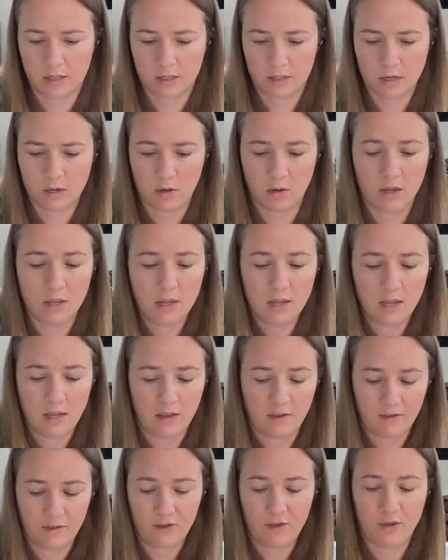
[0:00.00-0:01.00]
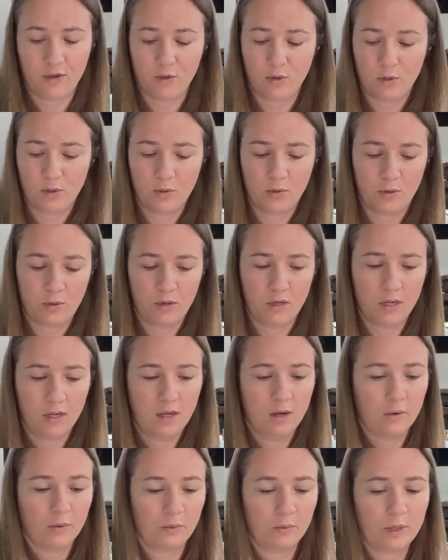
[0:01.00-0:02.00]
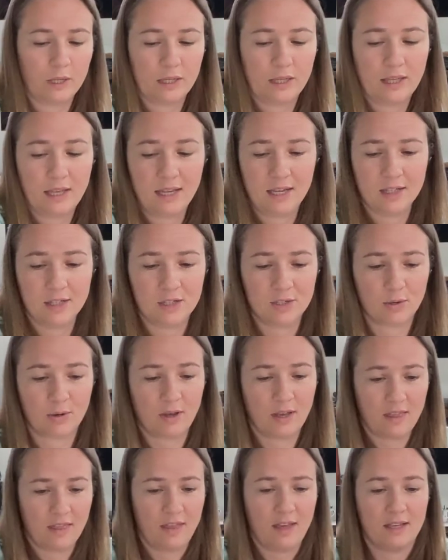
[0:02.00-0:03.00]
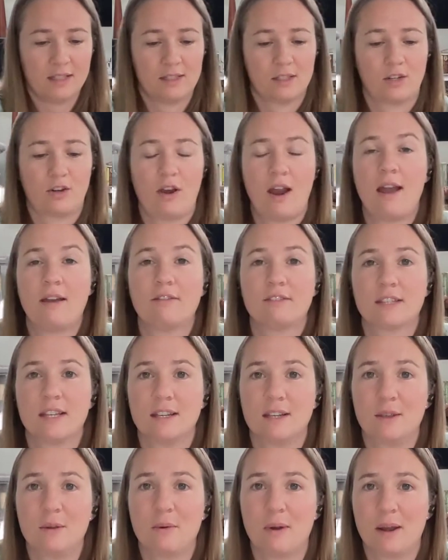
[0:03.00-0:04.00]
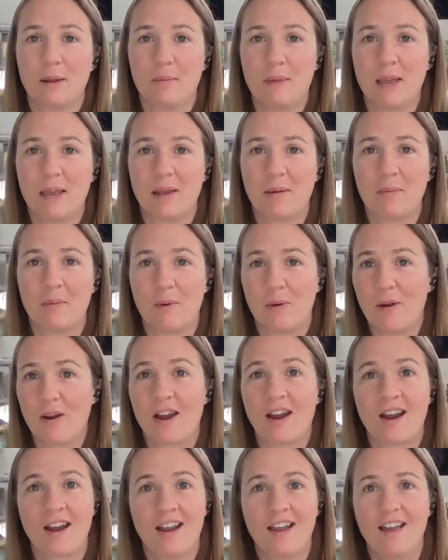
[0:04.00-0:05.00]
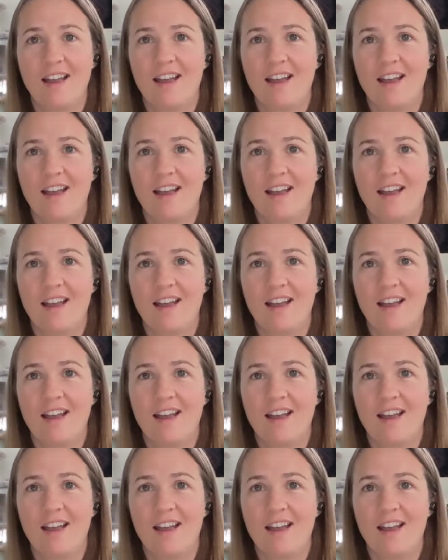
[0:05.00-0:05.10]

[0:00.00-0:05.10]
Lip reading: So if you really enjoy this craft and you want to make more,